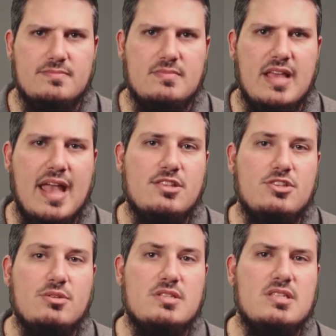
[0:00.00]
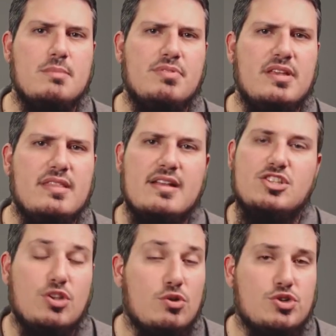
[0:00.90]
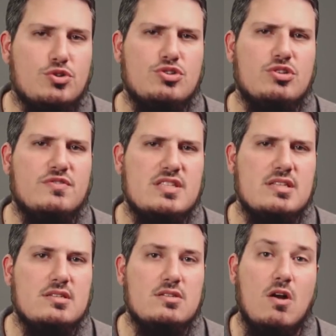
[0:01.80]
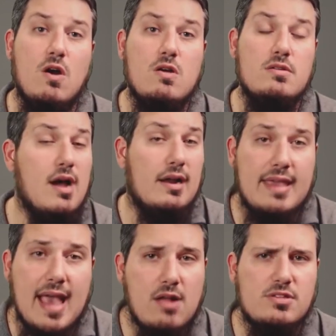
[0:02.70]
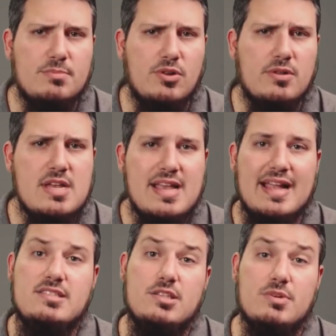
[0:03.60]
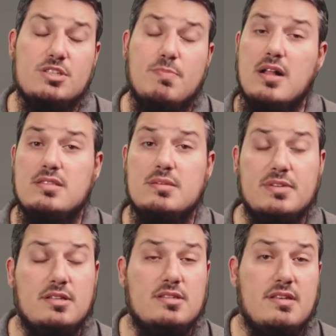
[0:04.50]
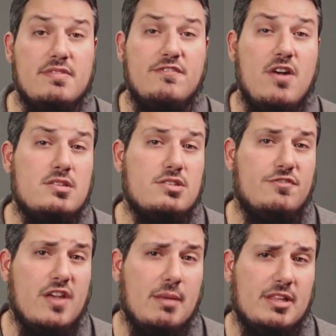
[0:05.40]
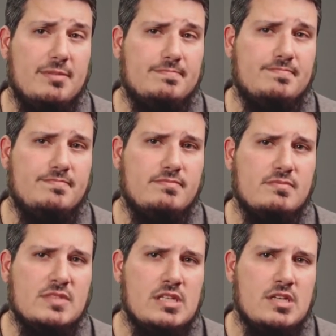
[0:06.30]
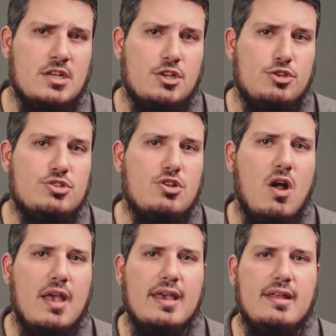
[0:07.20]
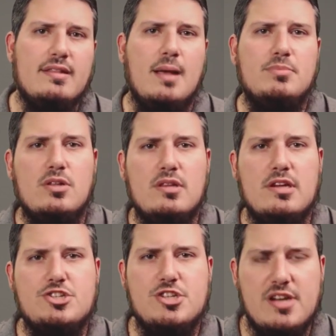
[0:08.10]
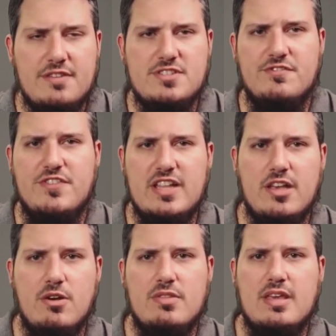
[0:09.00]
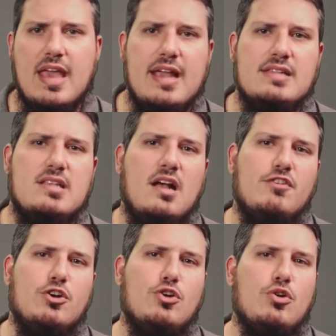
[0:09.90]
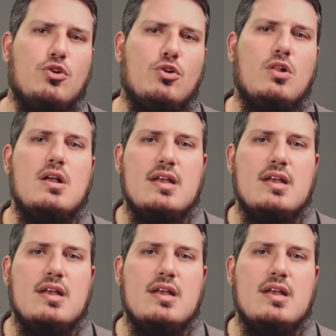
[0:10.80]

The answer was simply that social services are not accountable. It's the responsibility of the foster family. You saw in Abdullah Sharif's video the case of a girl